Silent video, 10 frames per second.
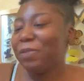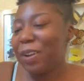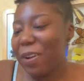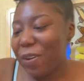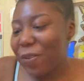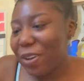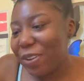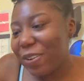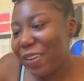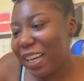
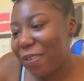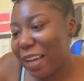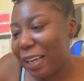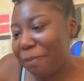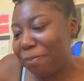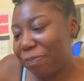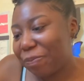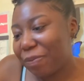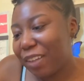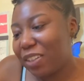Woo! Anyway,
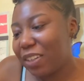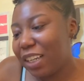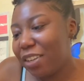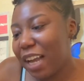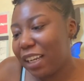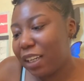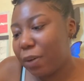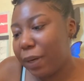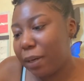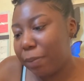so then you got the
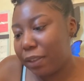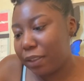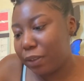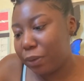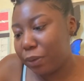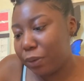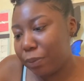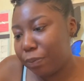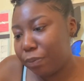Queen of Pentacles.